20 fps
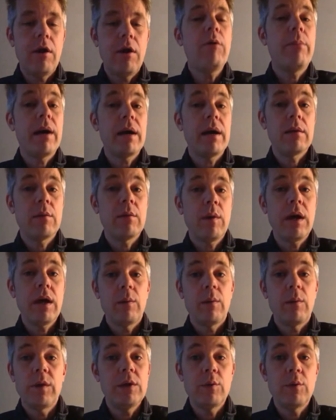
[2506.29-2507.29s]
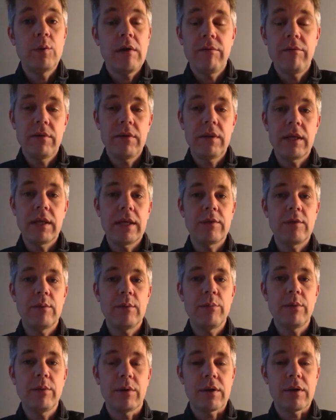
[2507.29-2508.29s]
oh, by the way, we do everything in your
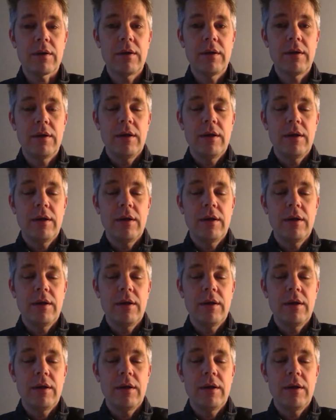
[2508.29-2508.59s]
book.